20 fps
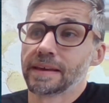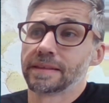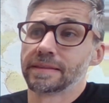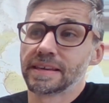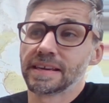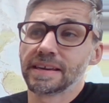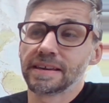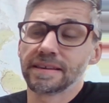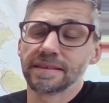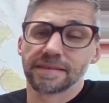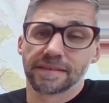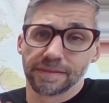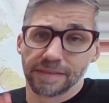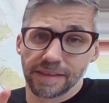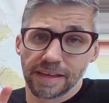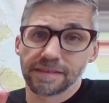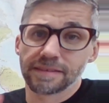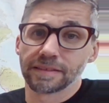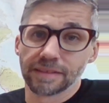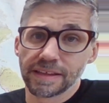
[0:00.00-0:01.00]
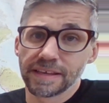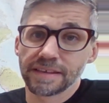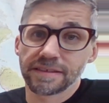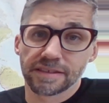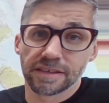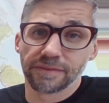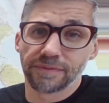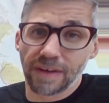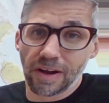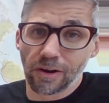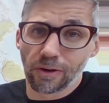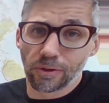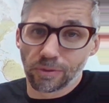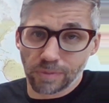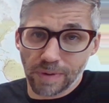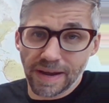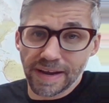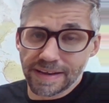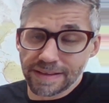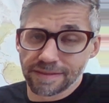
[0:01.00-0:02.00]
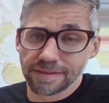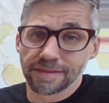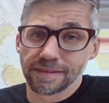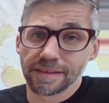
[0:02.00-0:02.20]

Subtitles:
This list of our rights,